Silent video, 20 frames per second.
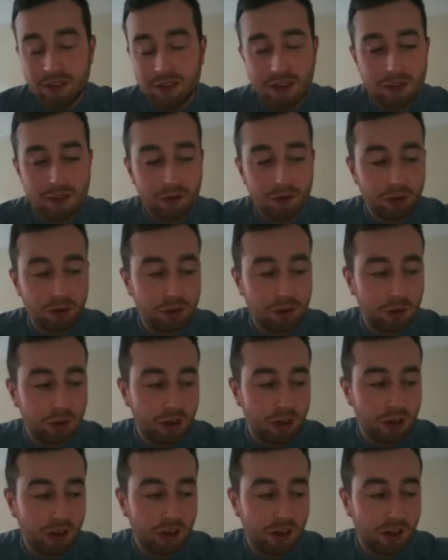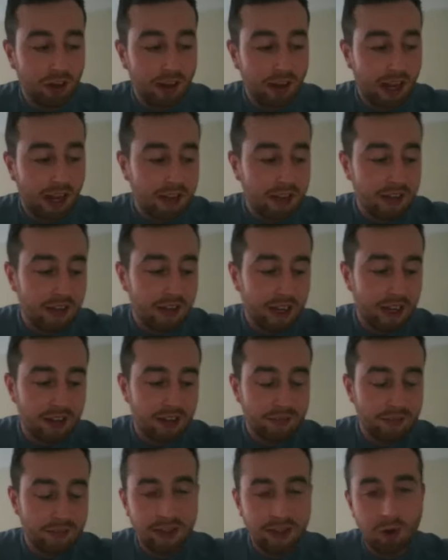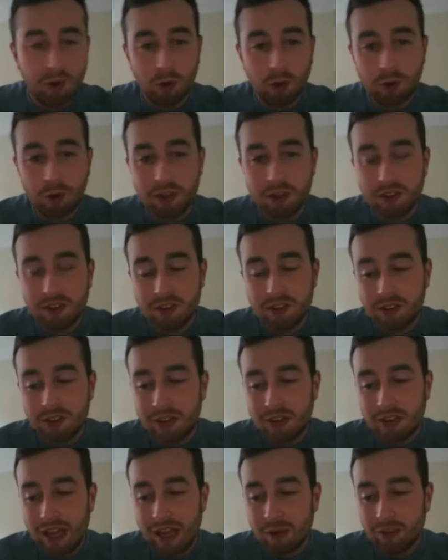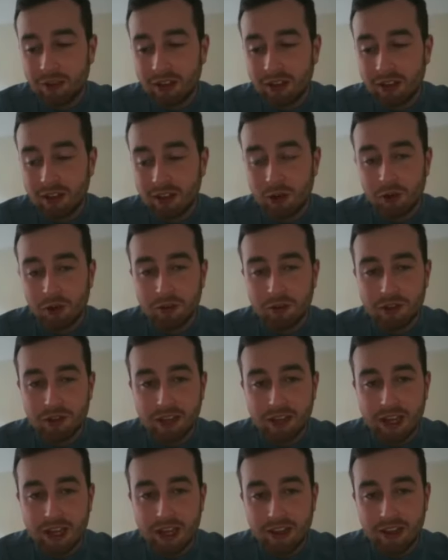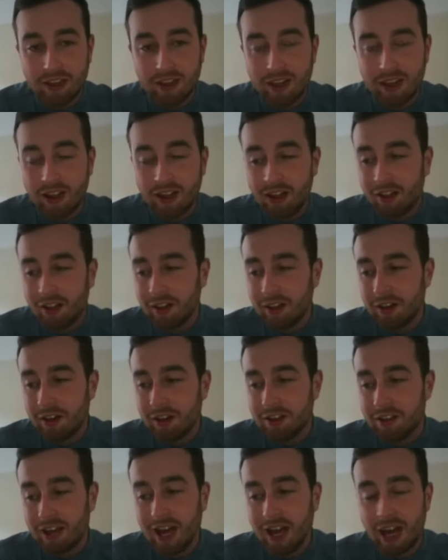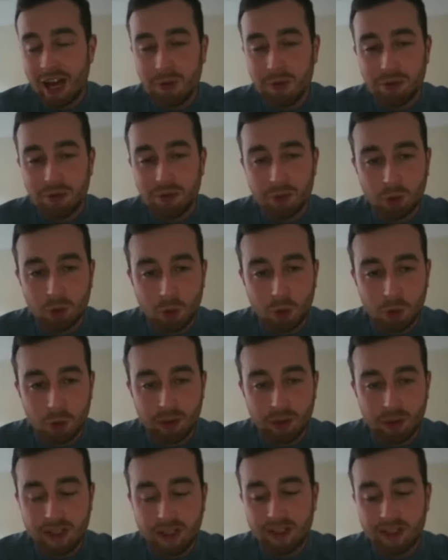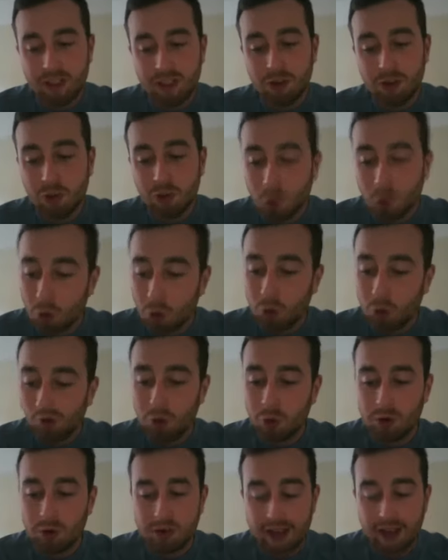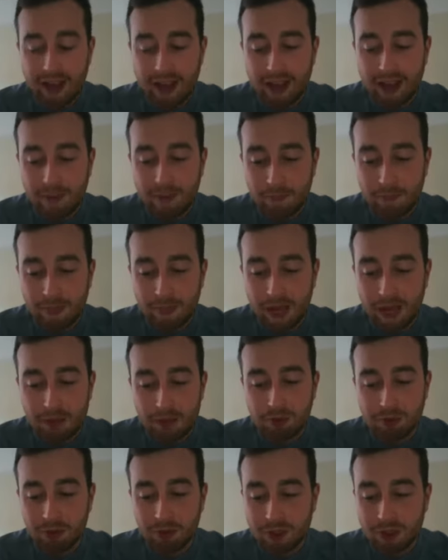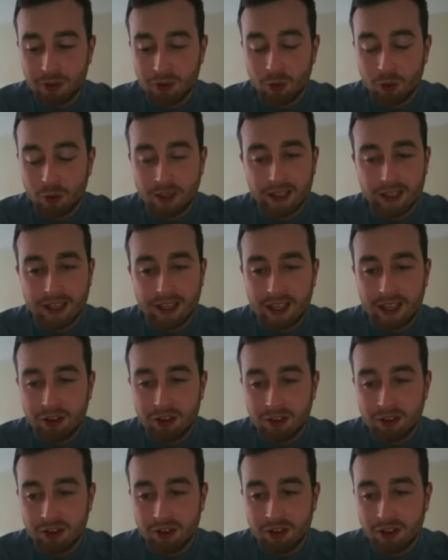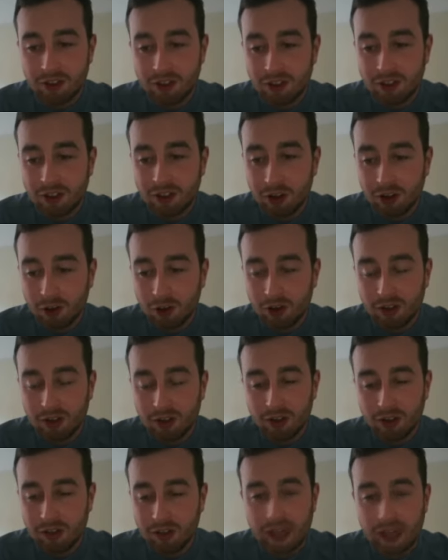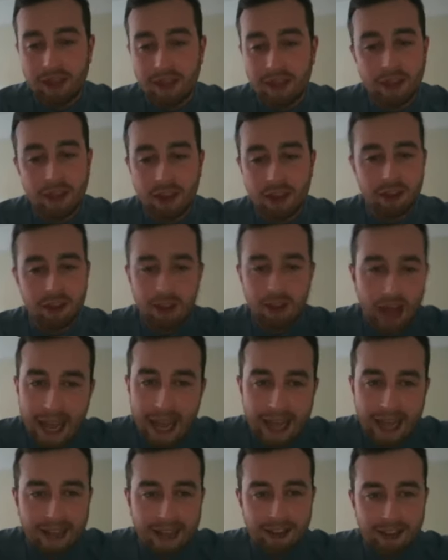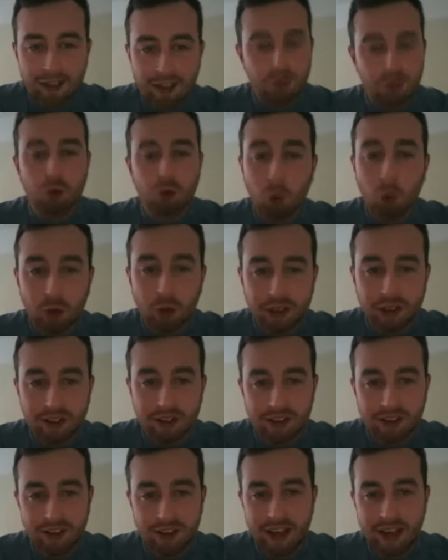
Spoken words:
say for sure, as any of my colleagues within the office can, there is absolutely no indication or that any cajoling,